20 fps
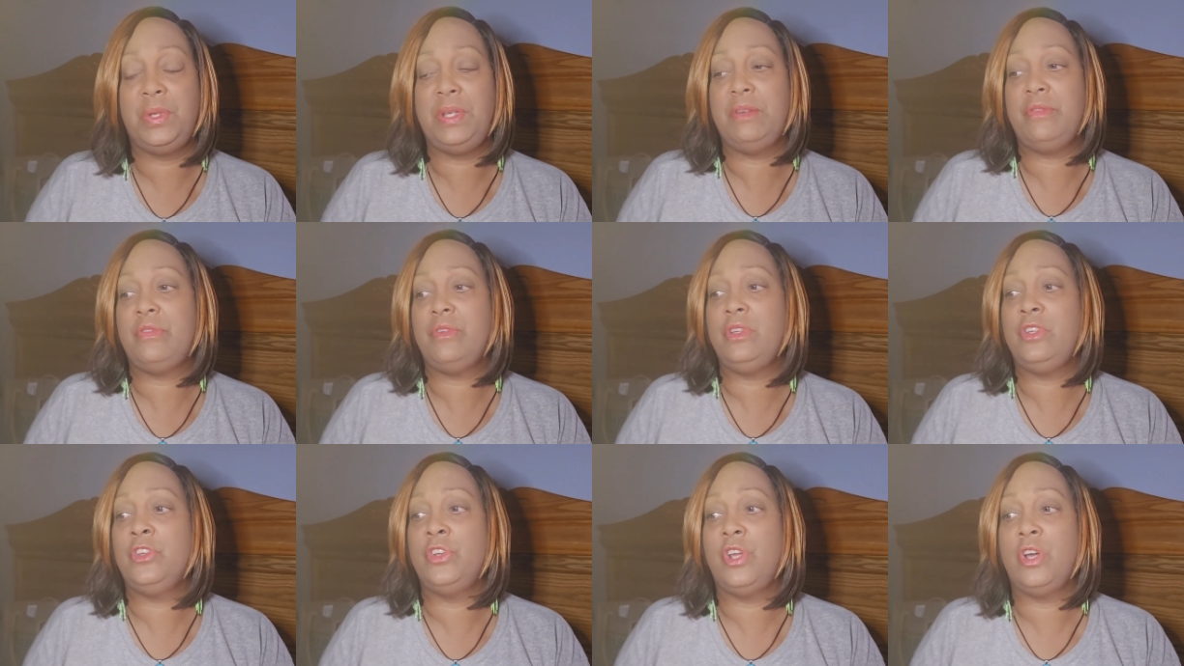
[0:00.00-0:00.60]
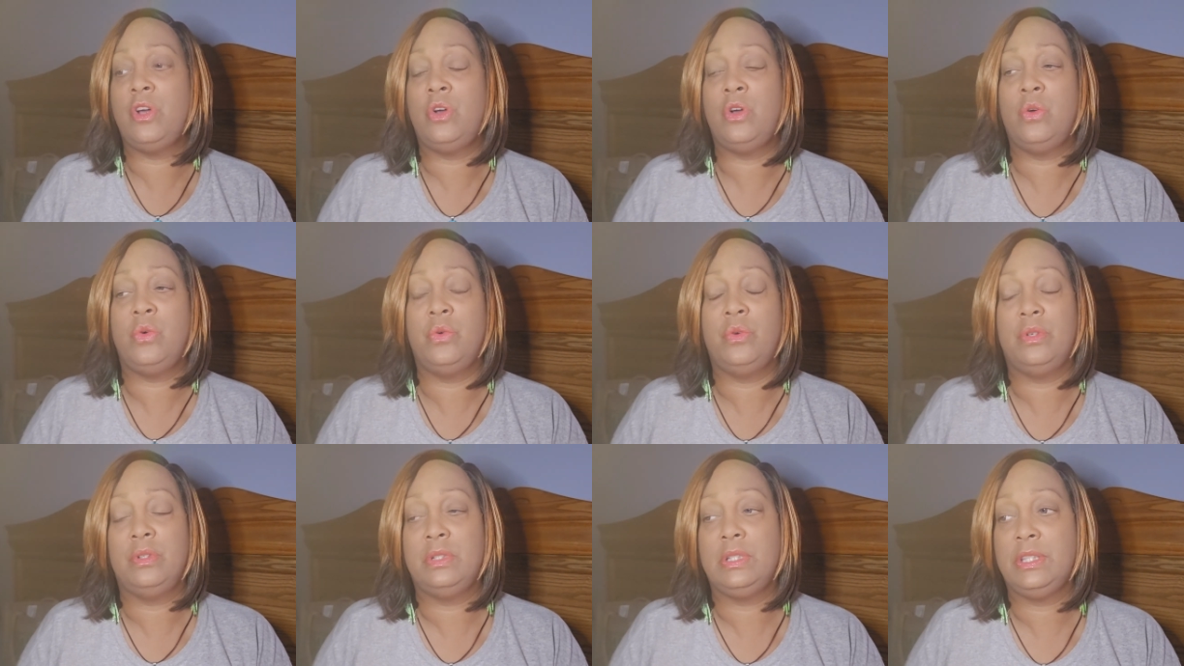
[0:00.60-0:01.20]
We, you
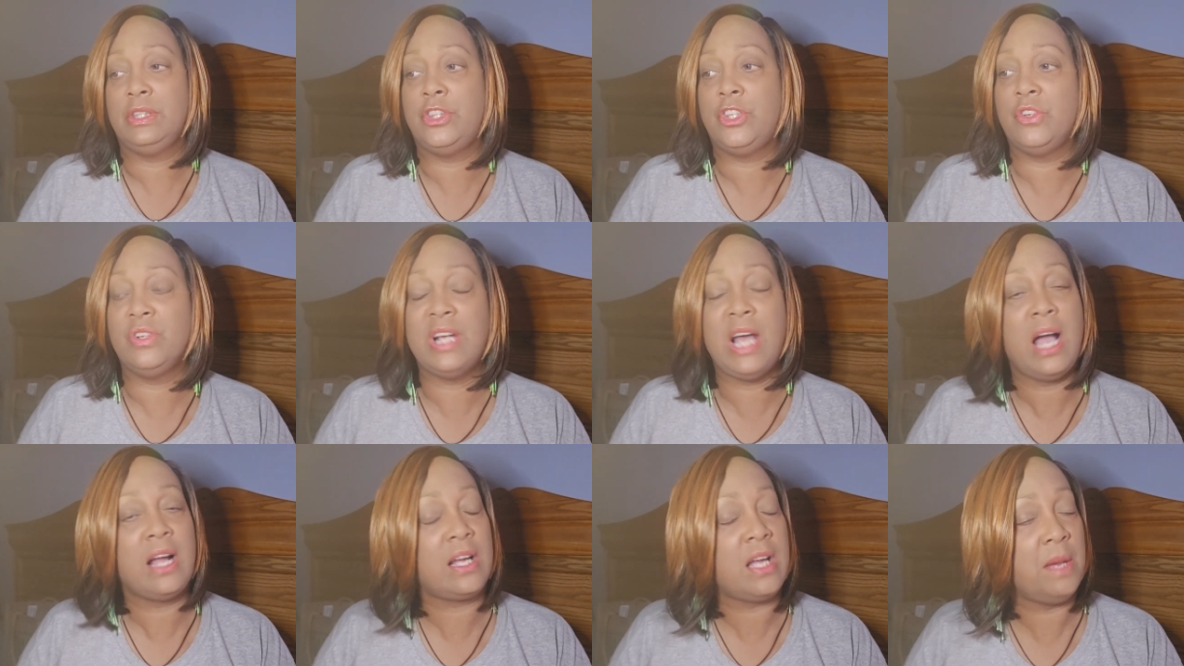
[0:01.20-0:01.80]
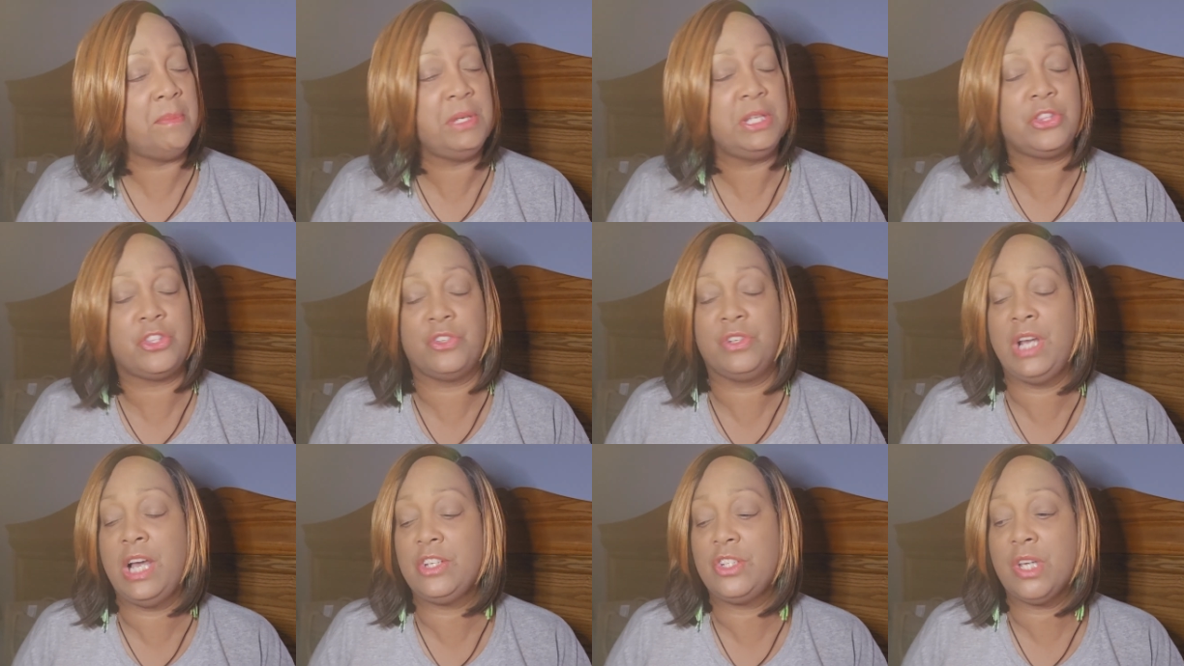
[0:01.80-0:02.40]
know, they're not coming,
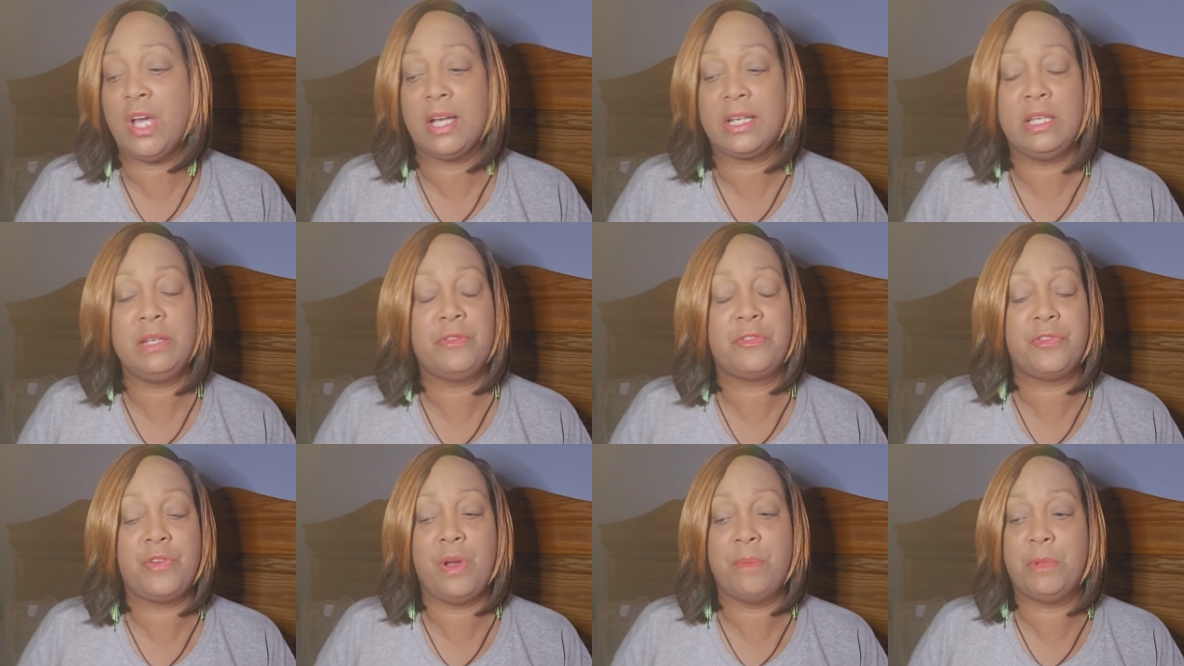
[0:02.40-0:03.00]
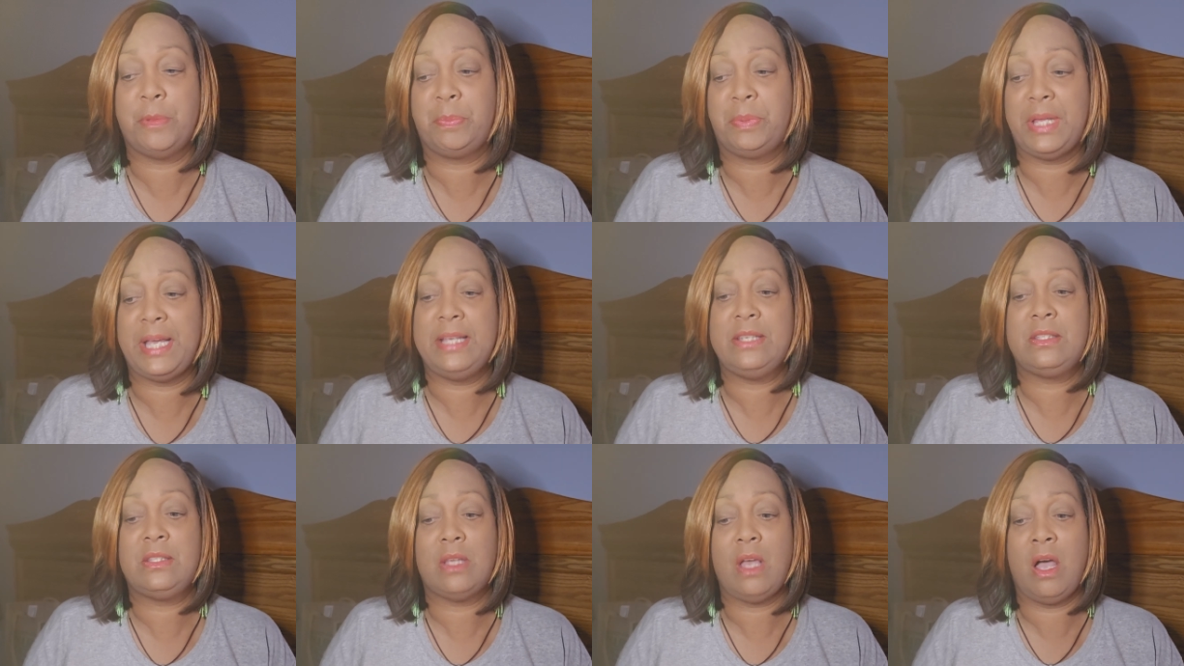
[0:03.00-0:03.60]
they're not talking from a
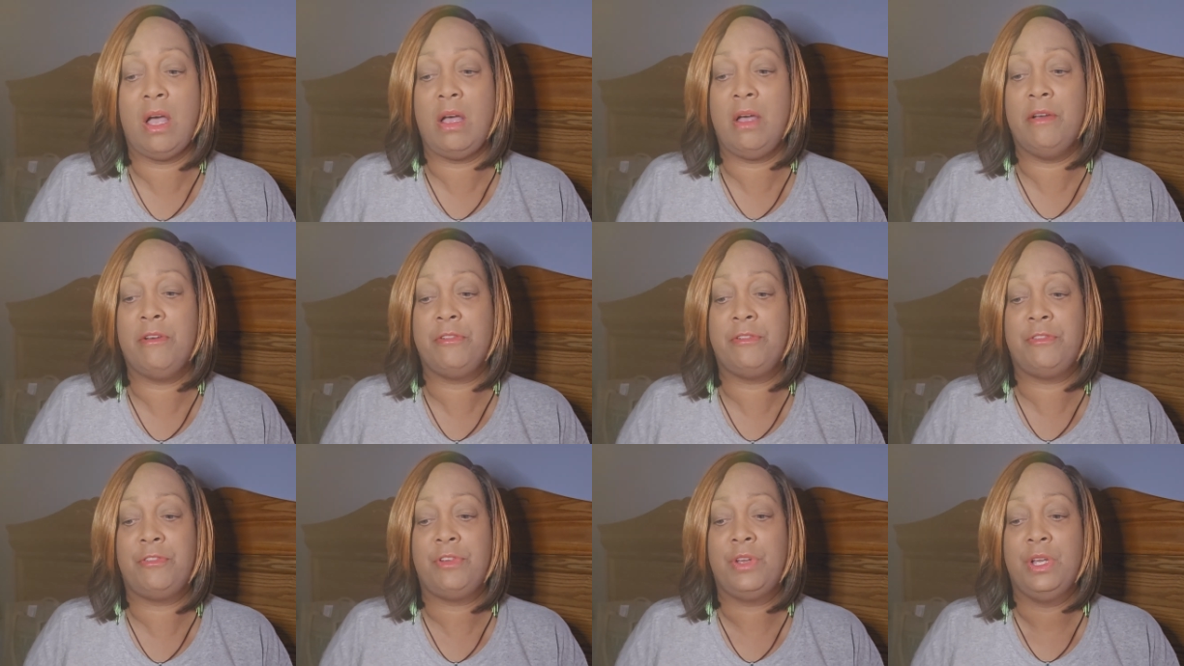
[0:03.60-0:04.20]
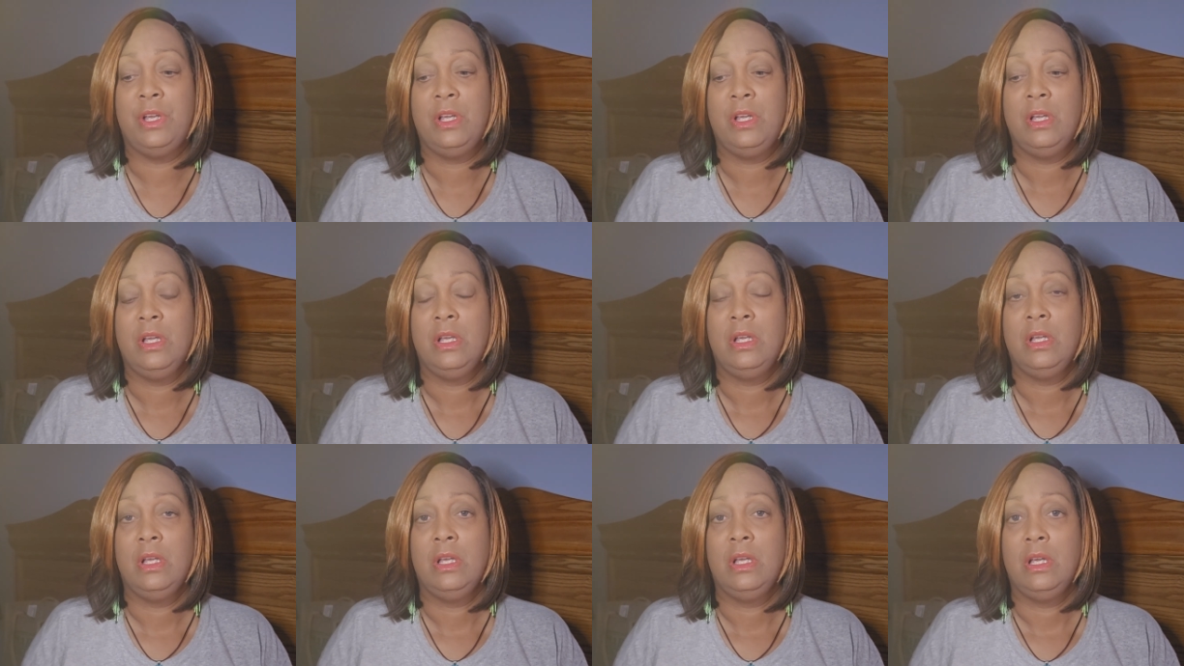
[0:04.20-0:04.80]
place of
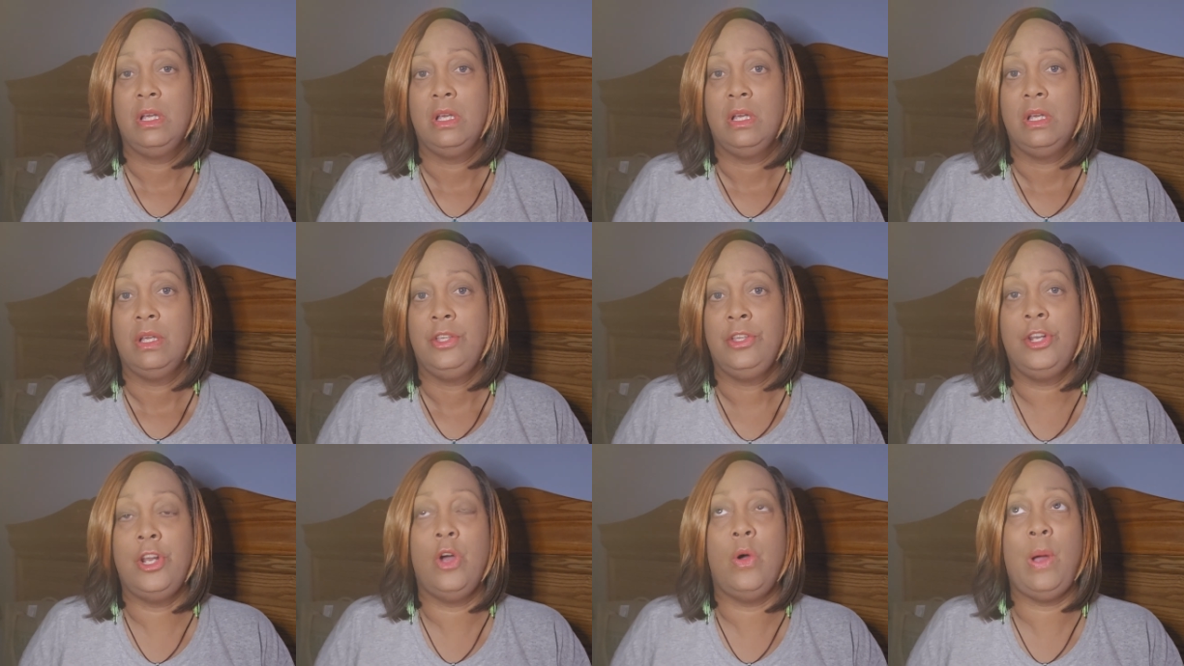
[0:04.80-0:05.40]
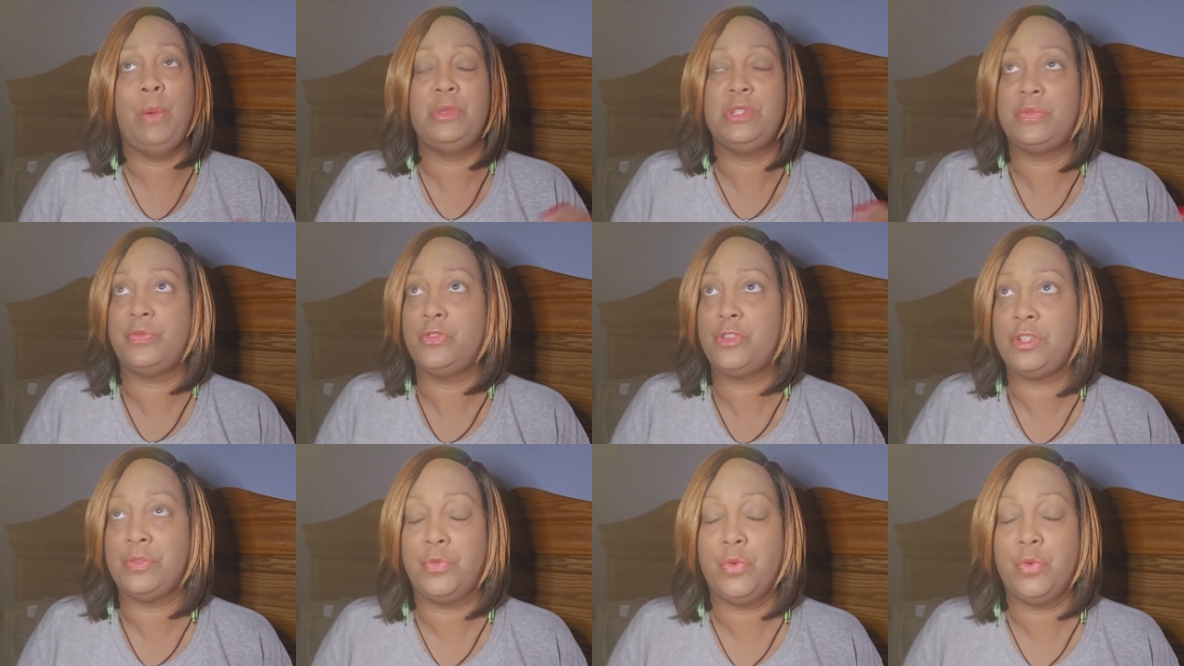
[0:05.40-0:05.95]
you know, I was